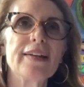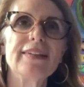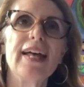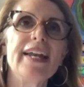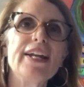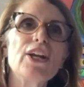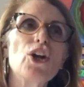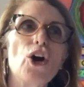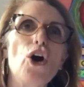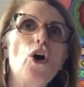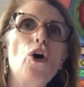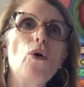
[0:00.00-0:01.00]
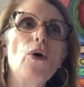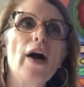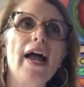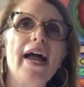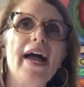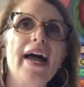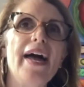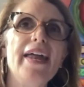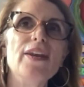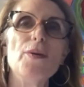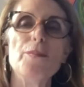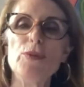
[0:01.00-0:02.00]
let it go
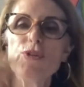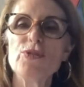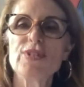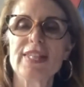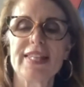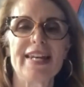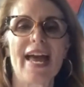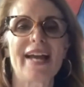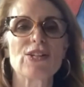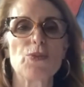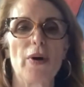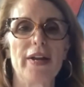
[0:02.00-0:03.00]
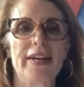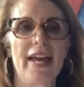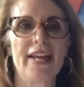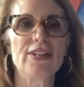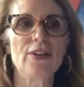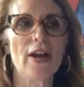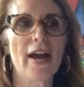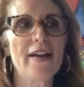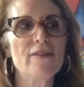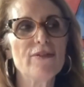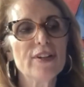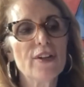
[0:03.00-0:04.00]
and move to the next one. And
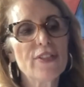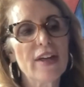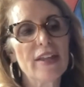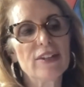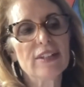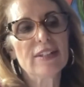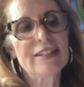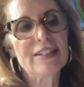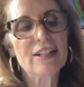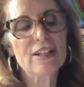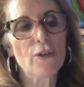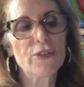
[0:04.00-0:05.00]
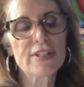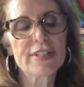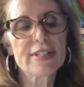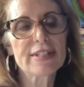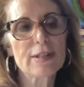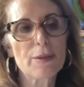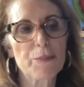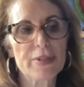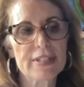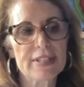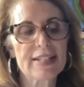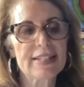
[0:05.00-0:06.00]
I feel that, this is a
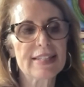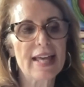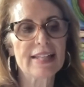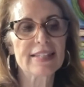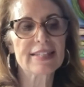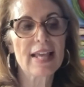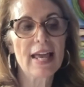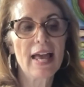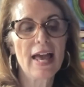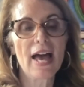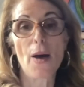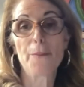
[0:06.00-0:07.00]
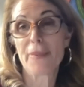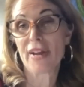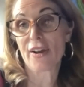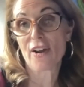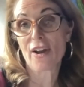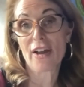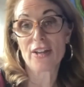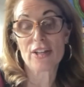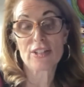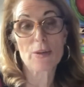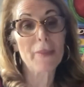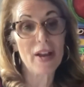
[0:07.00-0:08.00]
business that's
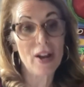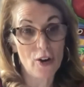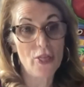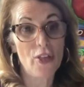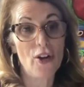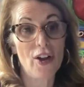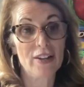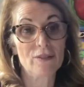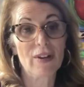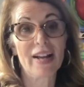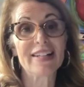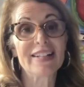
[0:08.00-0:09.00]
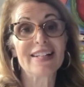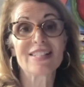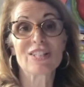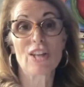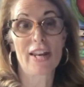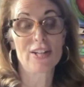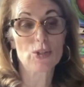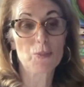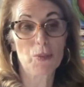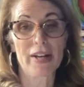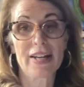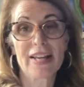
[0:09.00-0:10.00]
it's a marathon, right? It's not a
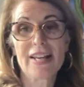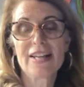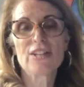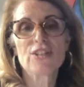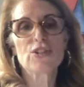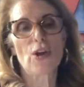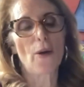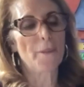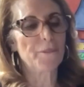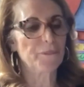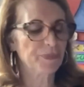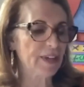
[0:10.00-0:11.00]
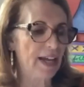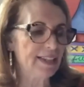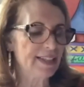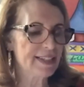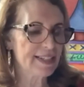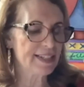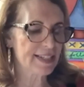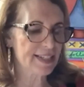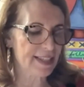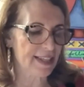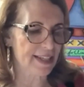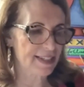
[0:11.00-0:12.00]
sprint. So I listened
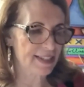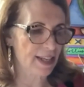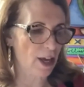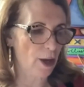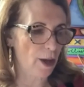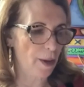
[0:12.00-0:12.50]
to this,